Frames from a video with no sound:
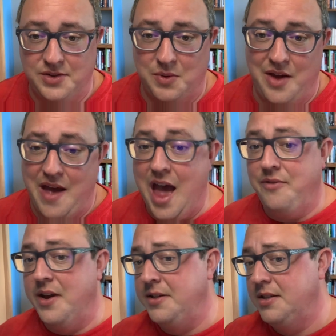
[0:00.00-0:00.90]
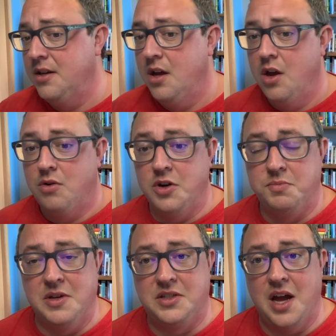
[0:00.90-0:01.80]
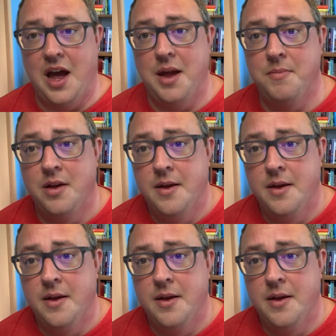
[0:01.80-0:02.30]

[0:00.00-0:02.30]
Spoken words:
So we have Advent, Christmas time.